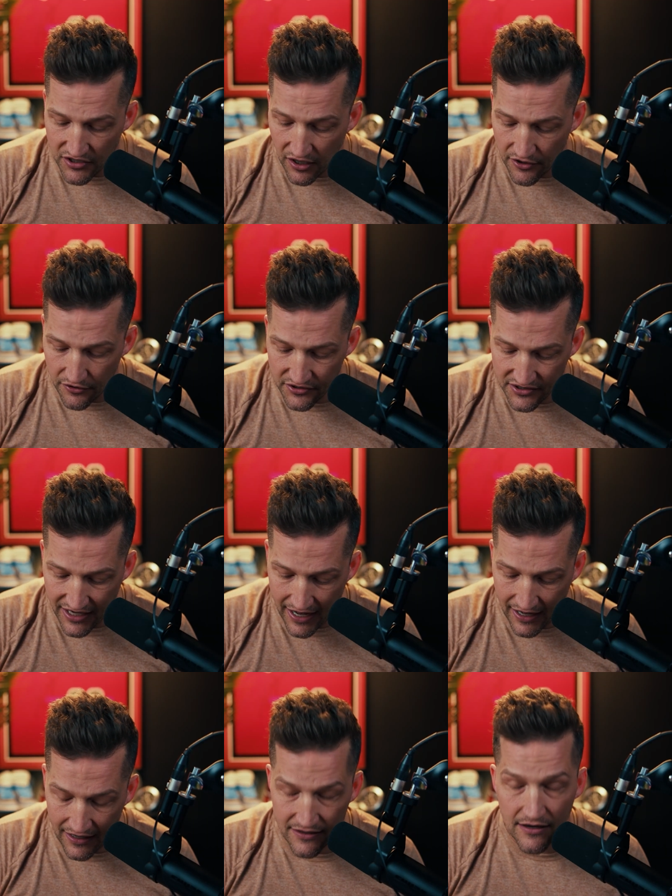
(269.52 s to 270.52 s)
to
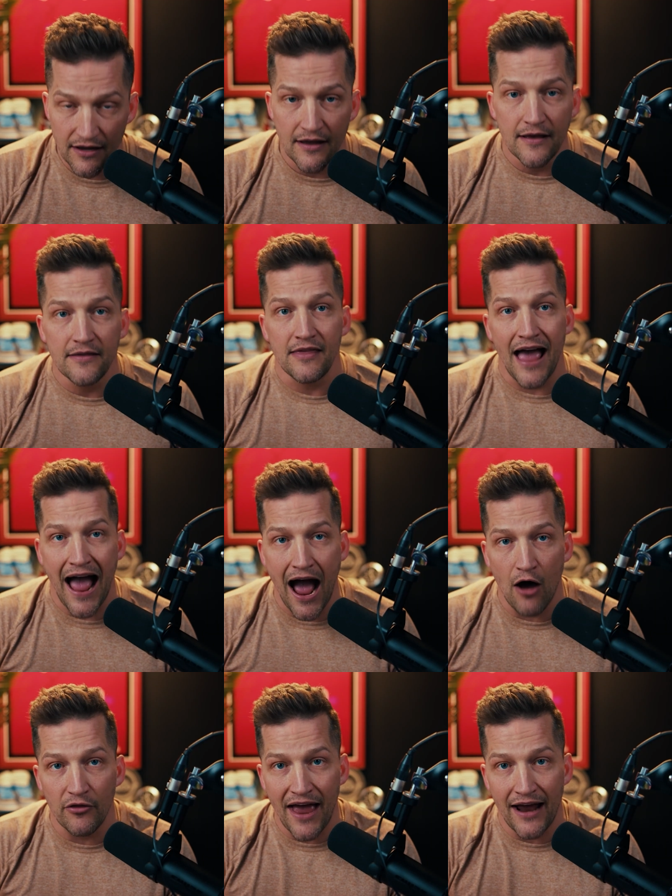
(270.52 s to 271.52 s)
understand
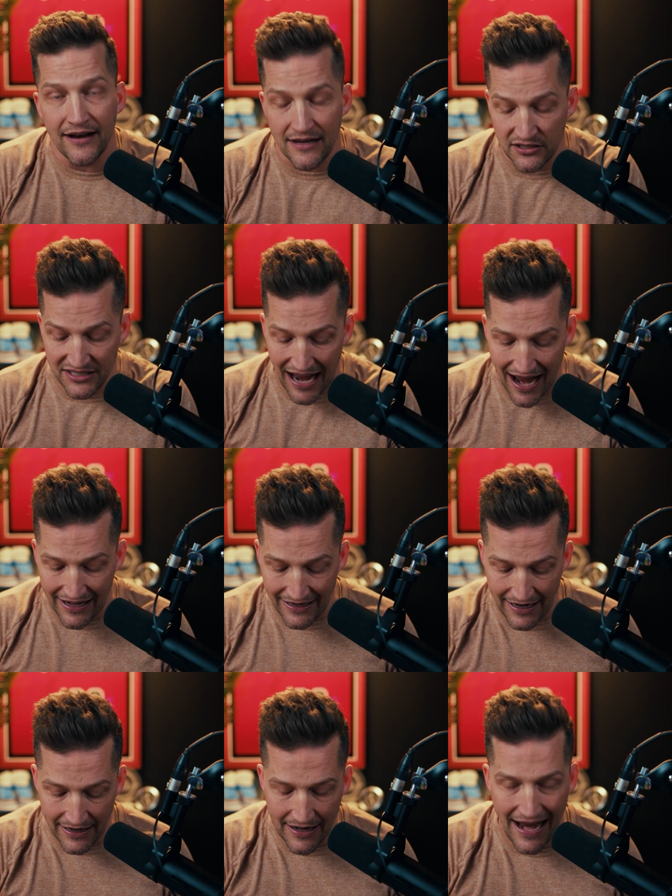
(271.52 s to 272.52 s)
how that is tied
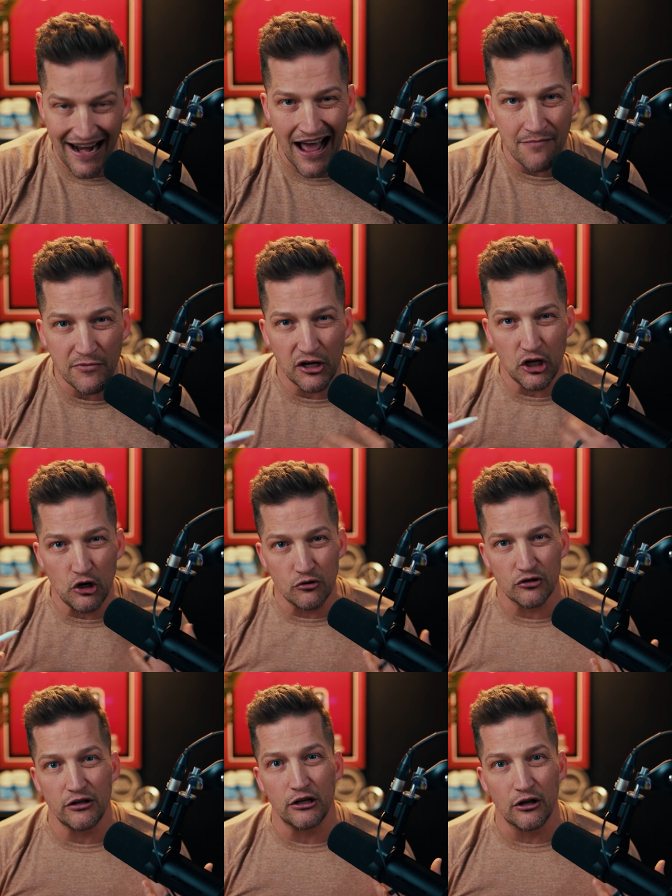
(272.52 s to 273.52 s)
in, and I'm going to
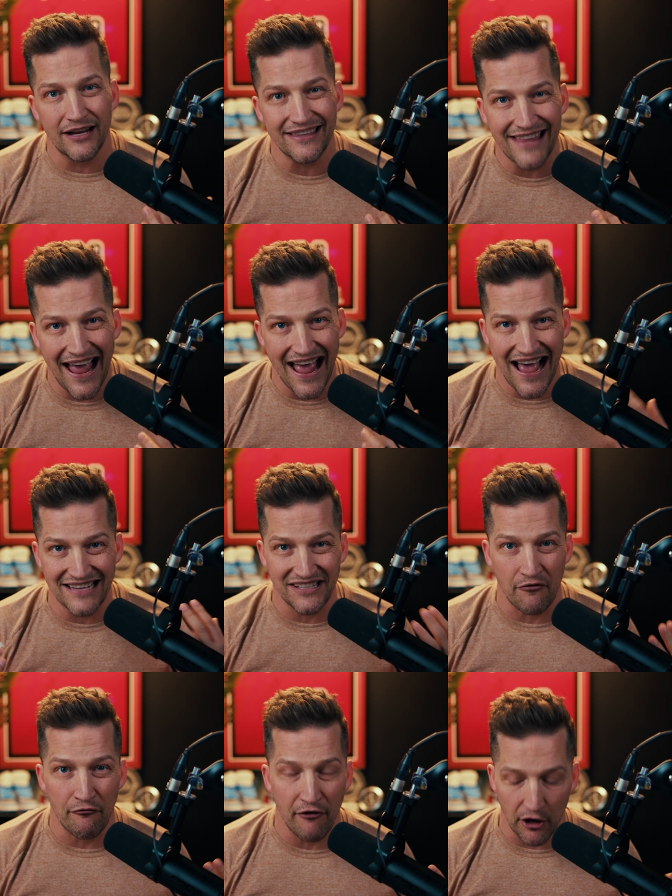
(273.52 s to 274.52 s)
usually look at that as
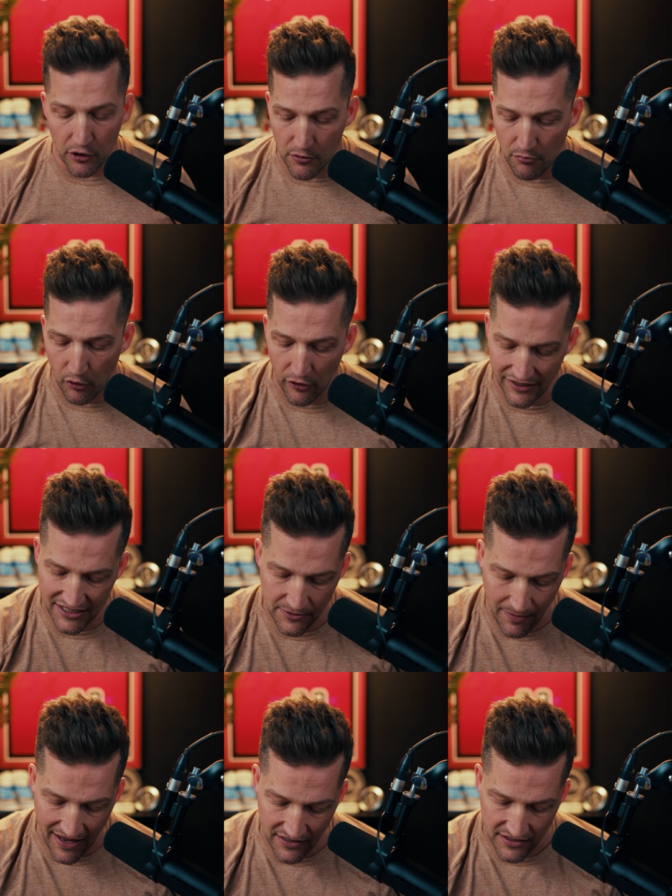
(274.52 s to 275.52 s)
a variable
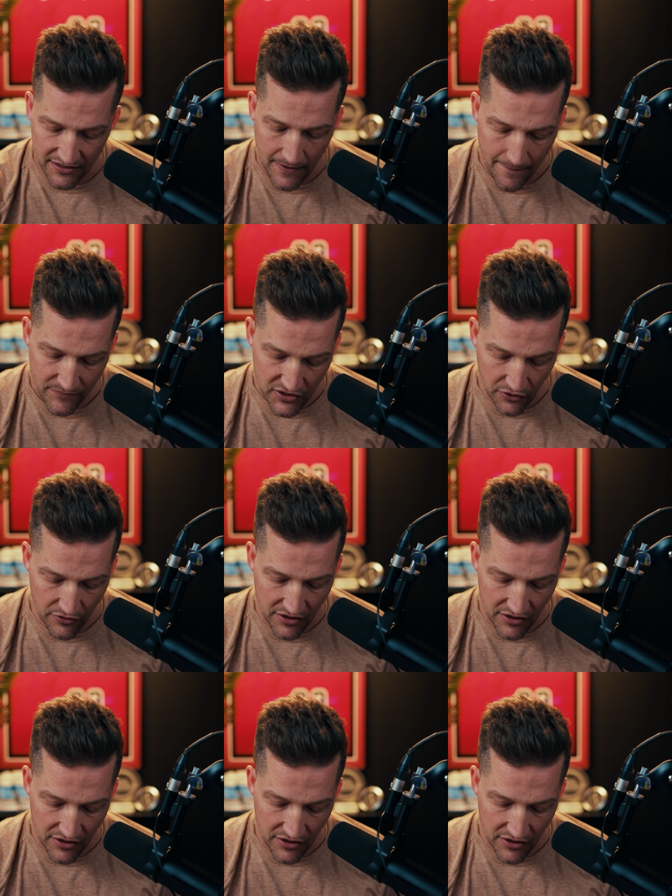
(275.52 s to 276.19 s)
expense. So